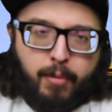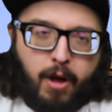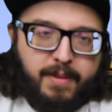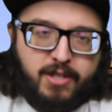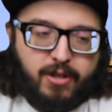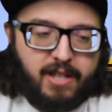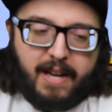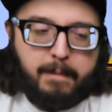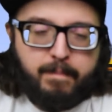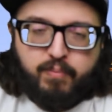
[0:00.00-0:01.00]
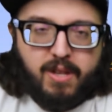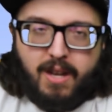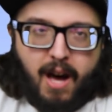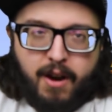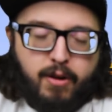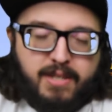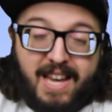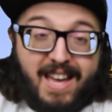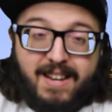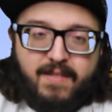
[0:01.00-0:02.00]
and probably took like, I don't know,
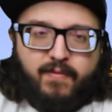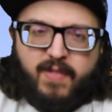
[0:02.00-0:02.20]
10,